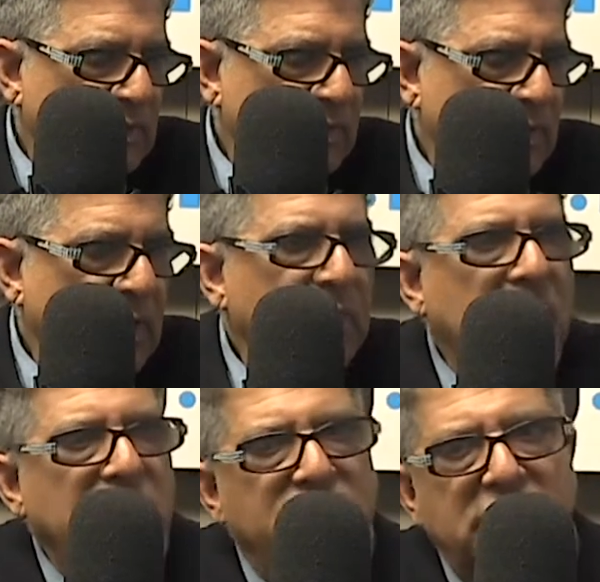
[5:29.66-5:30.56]
goes up,
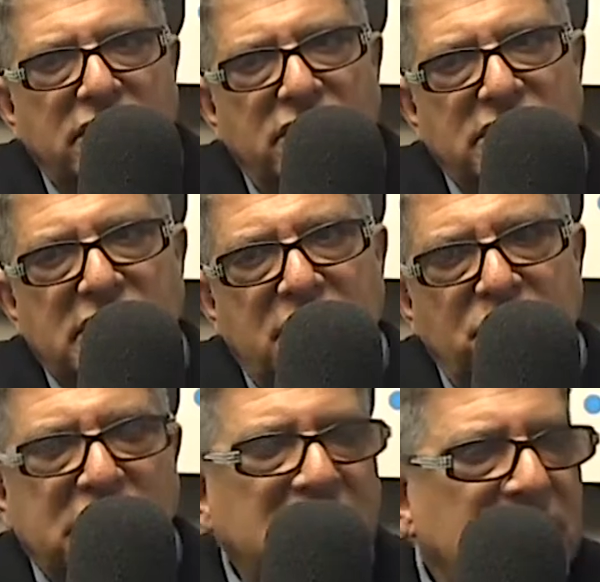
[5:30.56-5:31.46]
heart rate goes
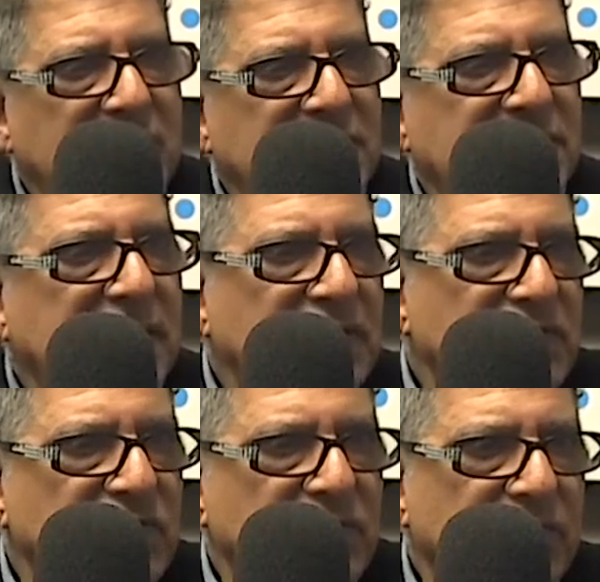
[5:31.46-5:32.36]
up, platelets
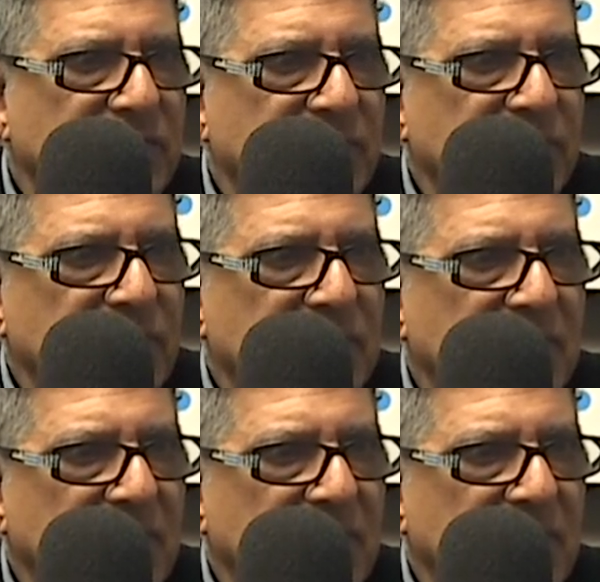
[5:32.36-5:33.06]
get jittery with